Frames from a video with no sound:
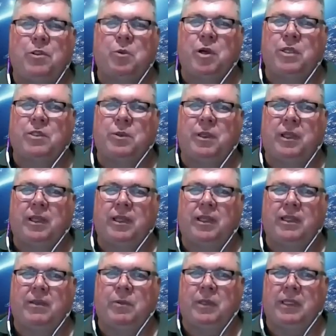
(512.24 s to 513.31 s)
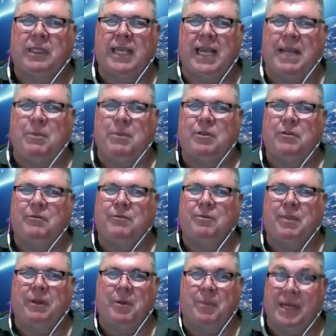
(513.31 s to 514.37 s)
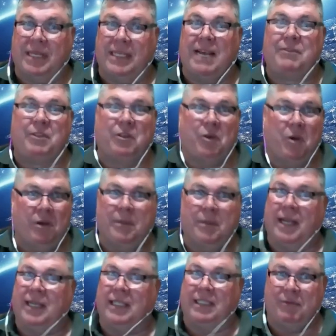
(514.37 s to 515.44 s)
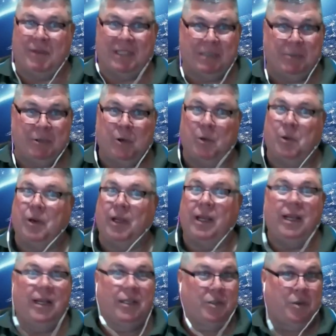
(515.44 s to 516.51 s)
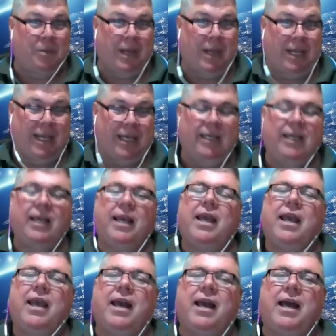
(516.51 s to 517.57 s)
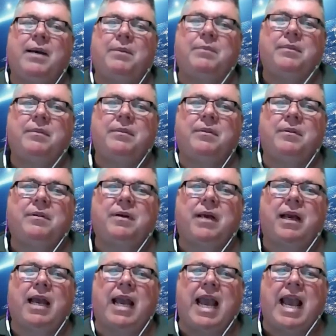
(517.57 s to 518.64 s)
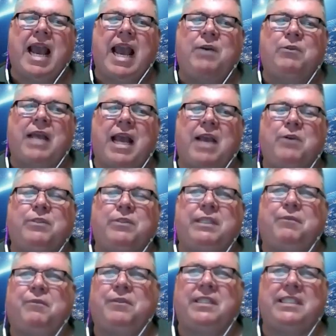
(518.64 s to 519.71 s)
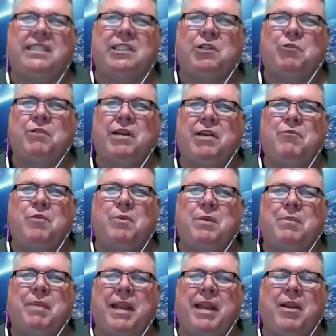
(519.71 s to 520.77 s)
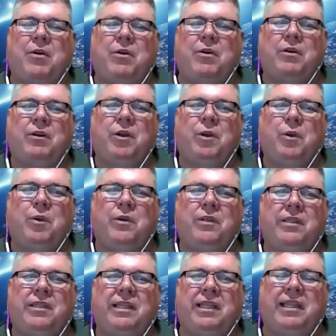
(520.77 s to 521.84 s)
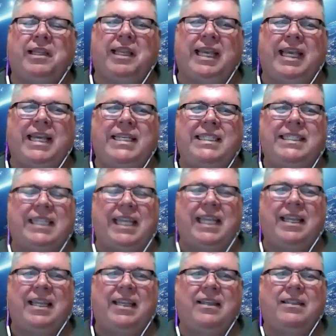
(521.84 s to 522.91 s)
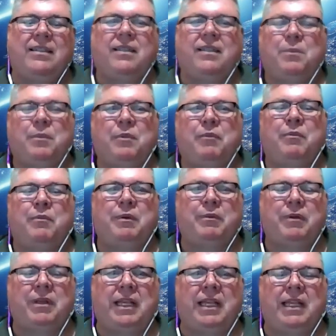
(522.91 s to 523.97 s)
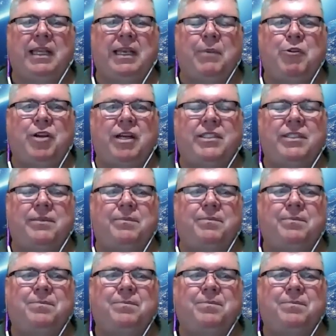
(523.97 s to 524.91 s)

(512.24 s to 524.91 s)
worked with teams of Peter Davison, Colin Baker, Sylvester McCoy, Tom Baker. Yeah. how different is the green room depending on who the lead is in the production?